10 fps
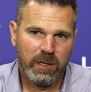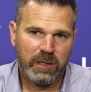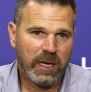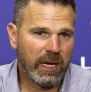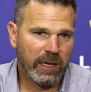
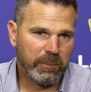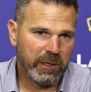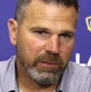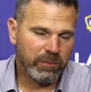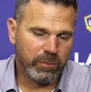Yeah, I
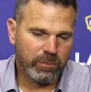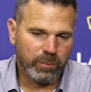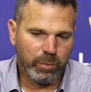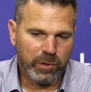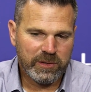mean,
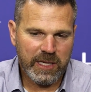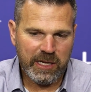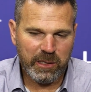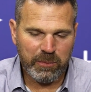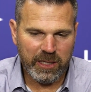we'll
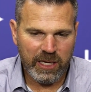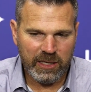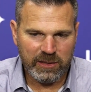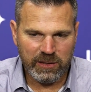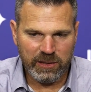take them again
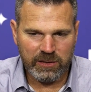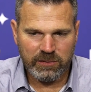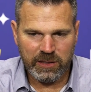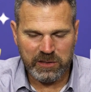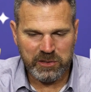at the
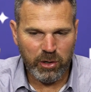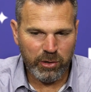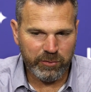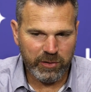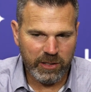start
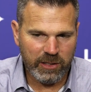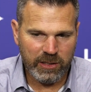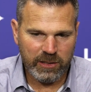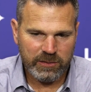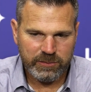of
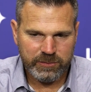a